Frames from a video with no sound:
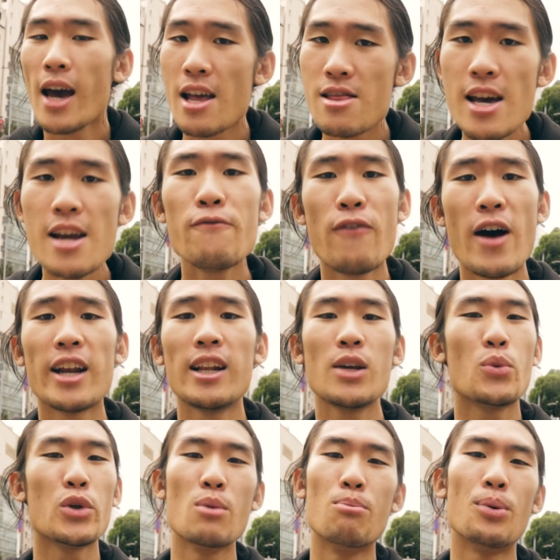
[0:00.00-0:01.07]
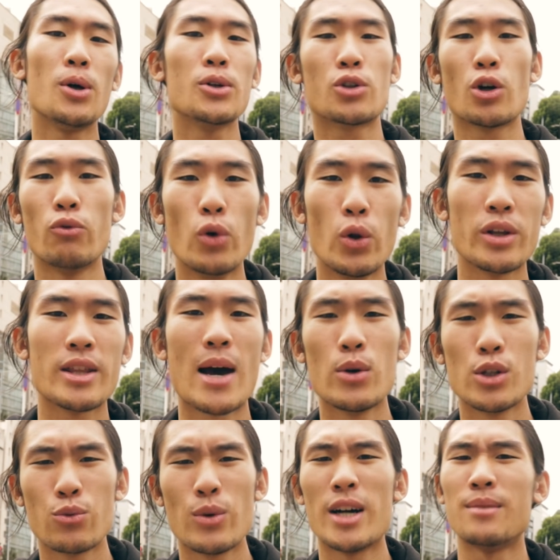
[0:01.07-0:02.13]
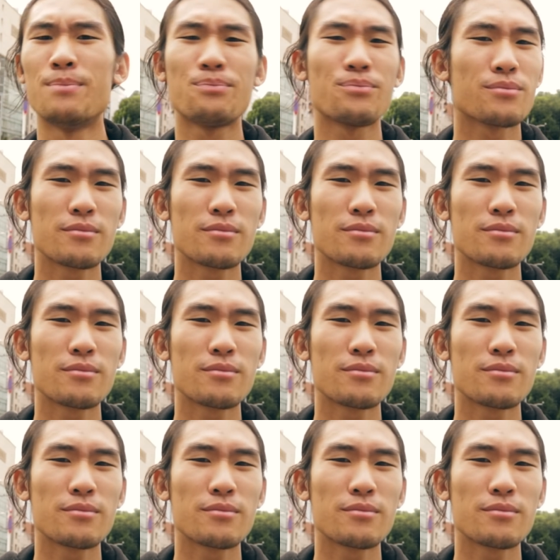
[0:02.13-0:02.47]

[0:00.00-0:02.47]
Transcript: And then finally, when the ball started rolling, that was around,